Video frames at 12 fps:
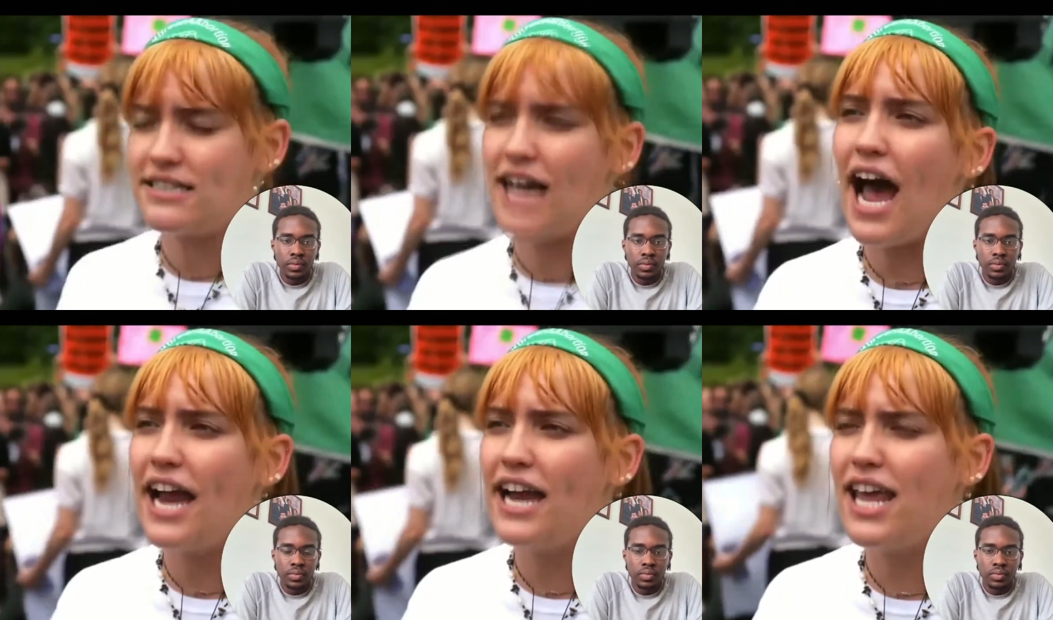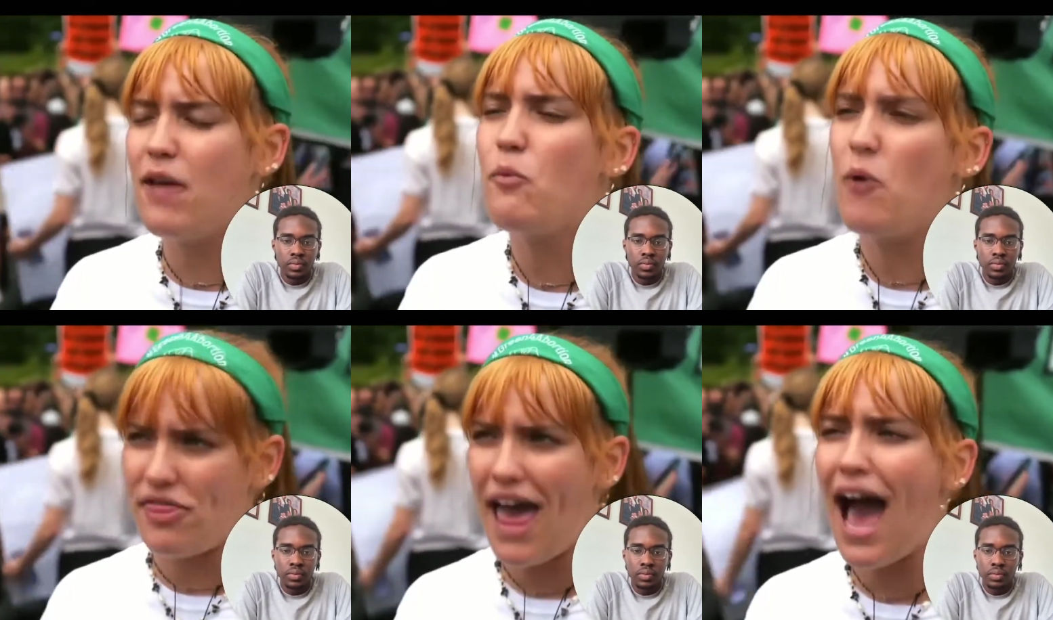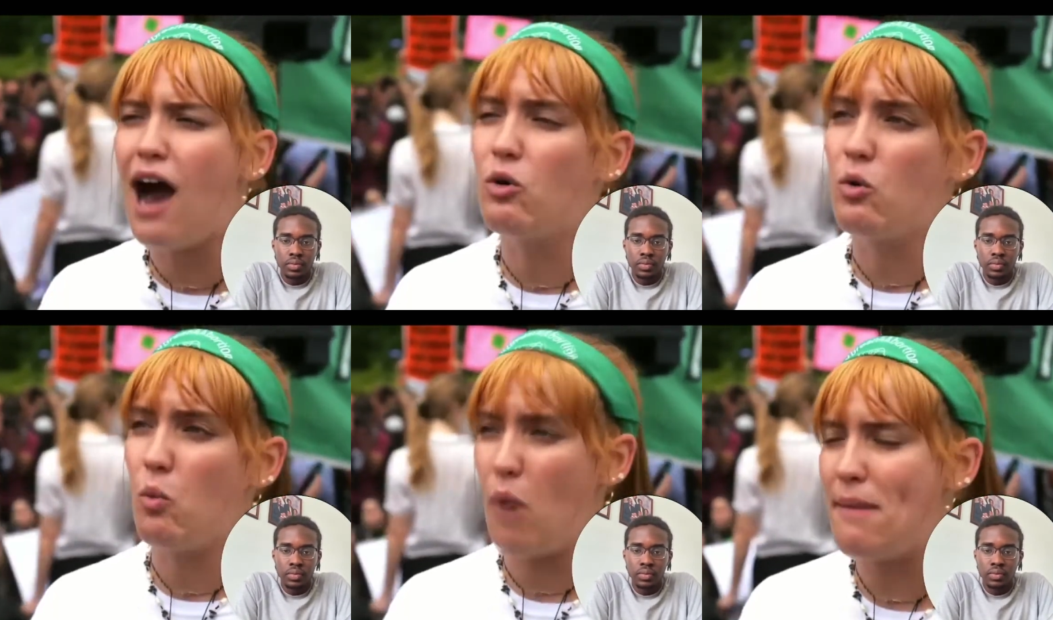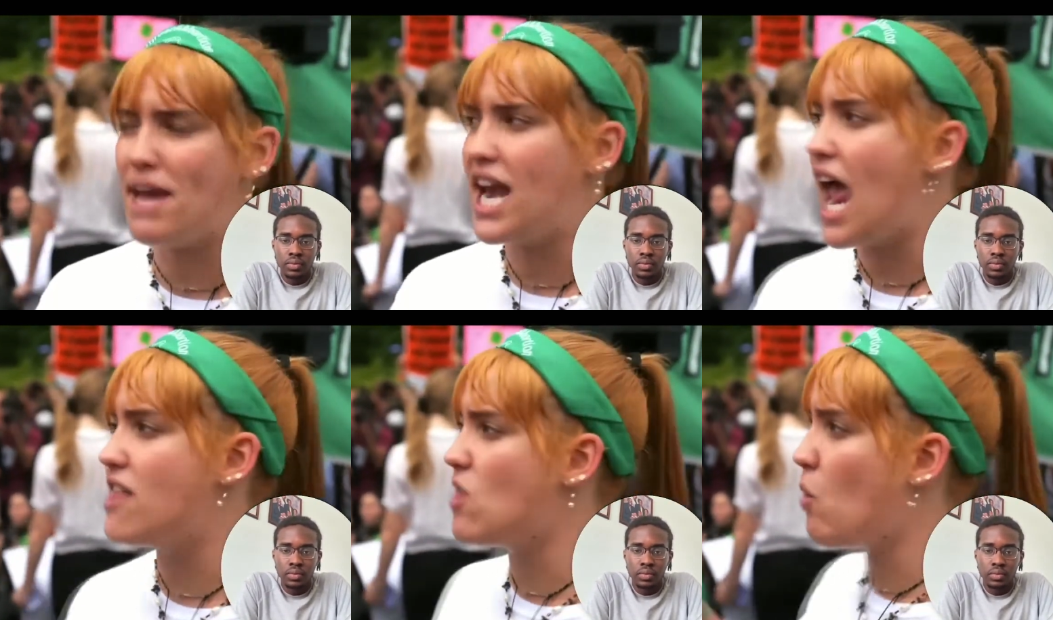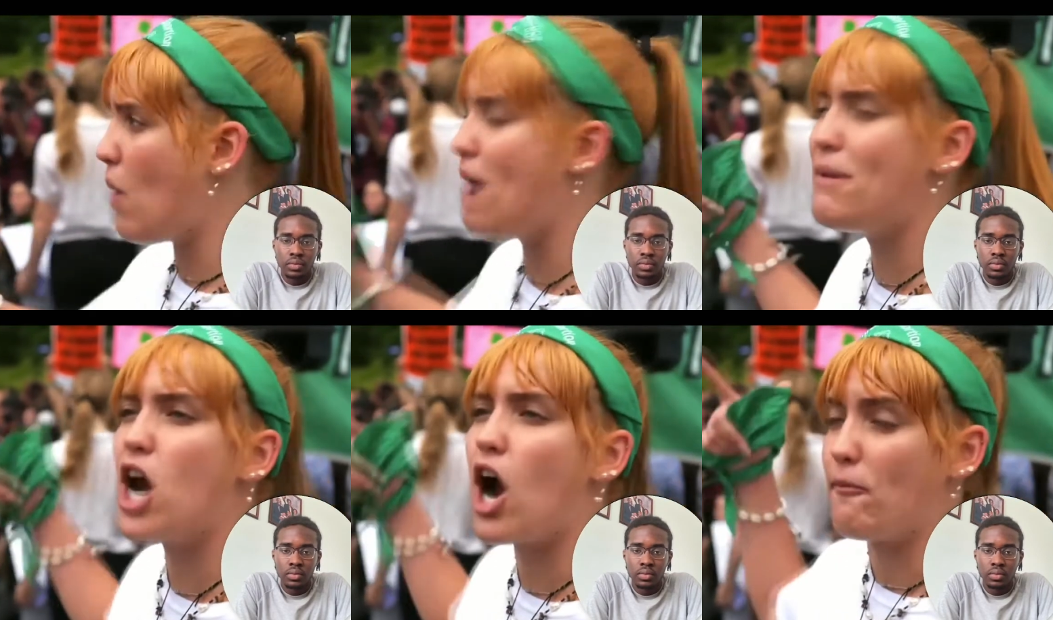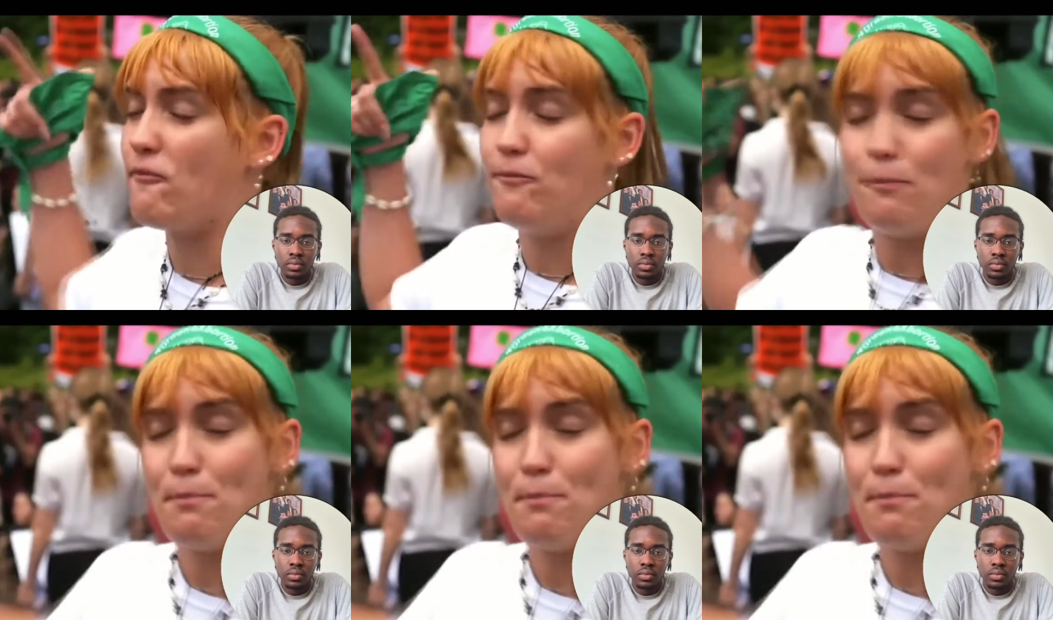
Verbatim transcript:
Speaker 1: society without women, and the women are